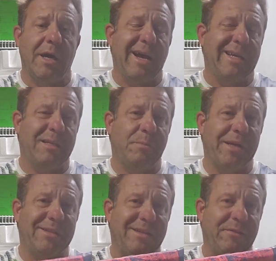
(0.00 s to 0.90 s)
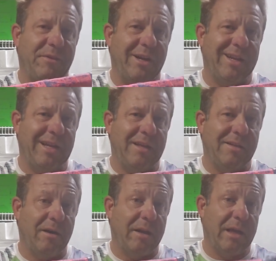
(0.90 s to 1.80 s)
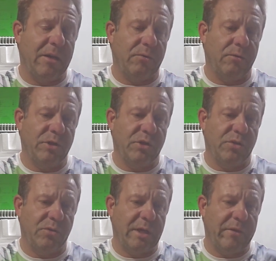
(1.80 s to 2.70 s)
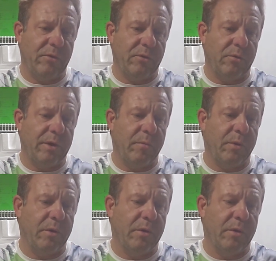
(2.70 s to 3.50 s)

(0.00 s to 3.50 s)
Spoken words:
I expected to find a Donnay original leather grip.